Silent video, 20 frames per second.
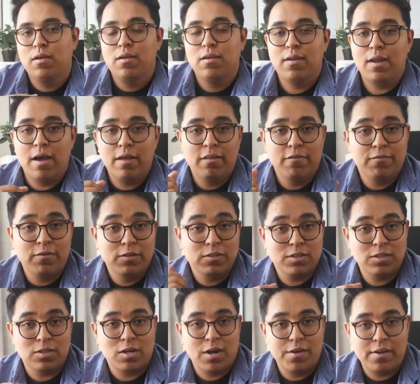Now, the
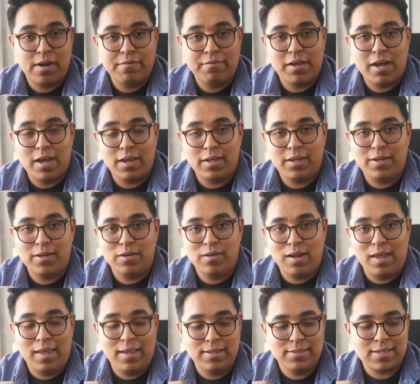first guitar that I've got here
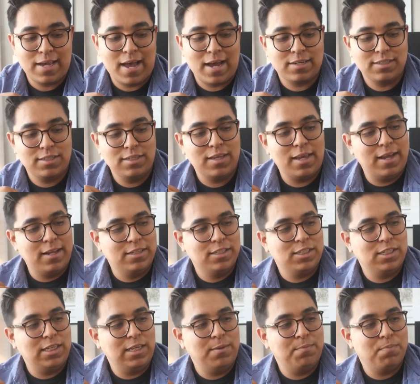is actually a
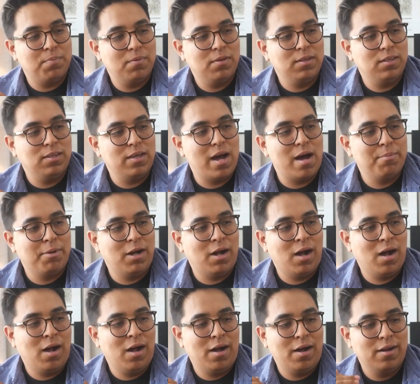cheap
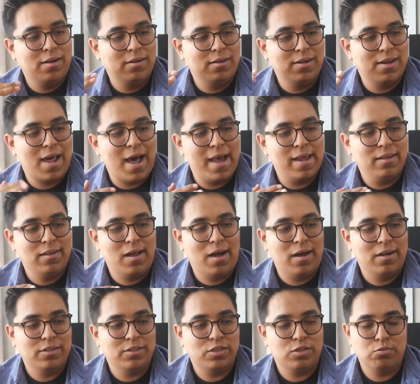Yamaha
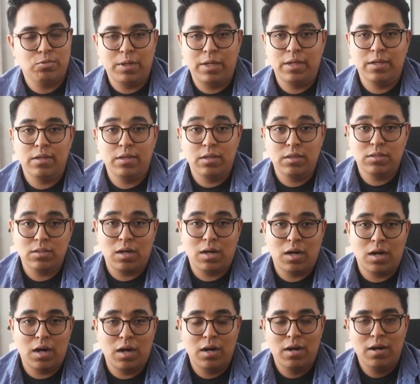nylon string guitar.